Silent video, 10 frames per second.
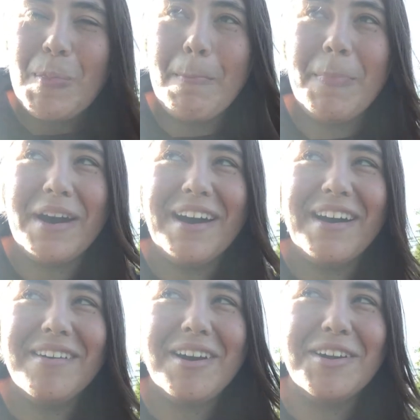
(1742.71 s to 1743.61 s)

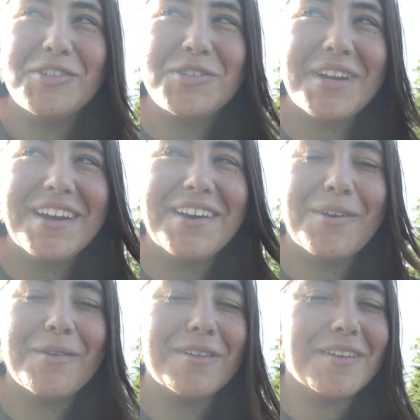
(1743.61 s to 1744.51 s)
But on
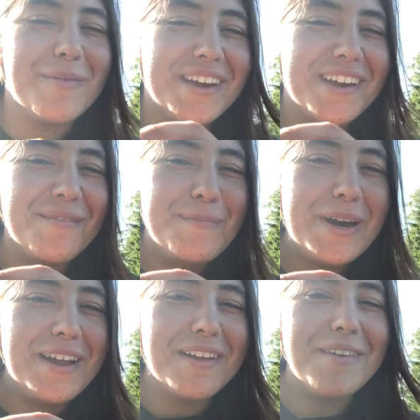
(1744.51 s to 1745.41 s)
trail, we're a little bit
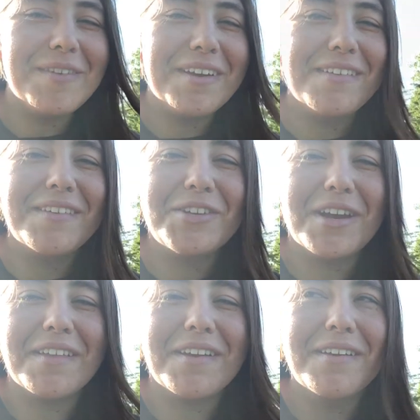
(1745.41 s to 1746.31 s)
competitive against each
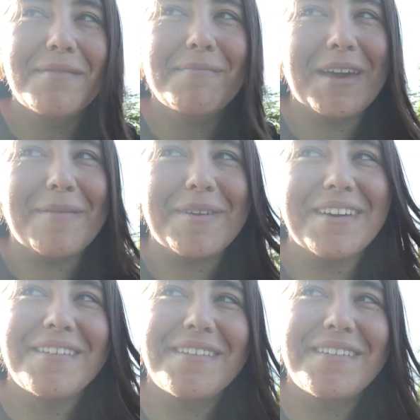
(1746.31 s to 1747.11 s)
other, maybe.